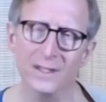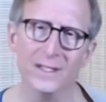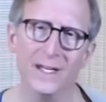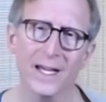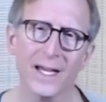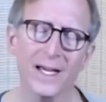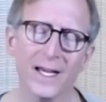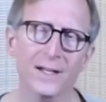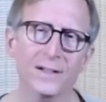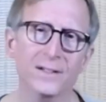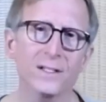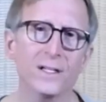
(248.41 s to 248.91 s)

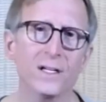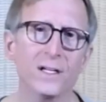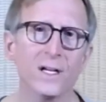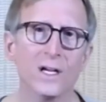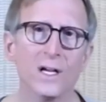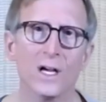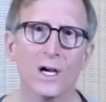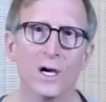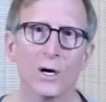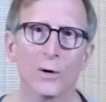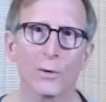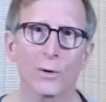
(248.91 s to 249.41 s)
And
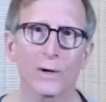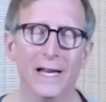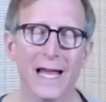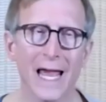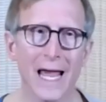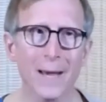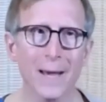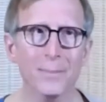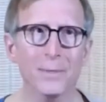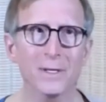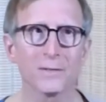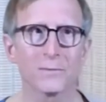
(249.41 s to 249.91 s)
what
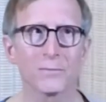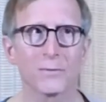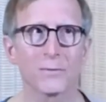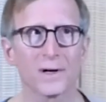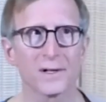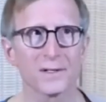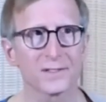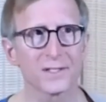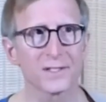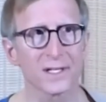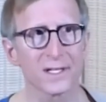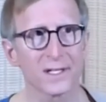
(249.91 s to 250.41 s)
happened
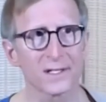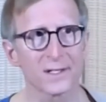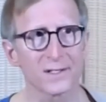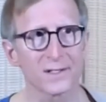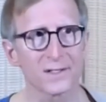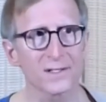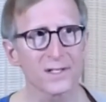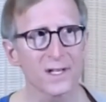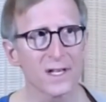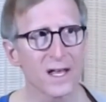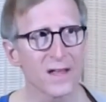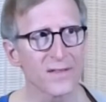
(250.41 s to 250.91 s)
was
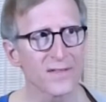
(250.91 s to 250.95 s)
is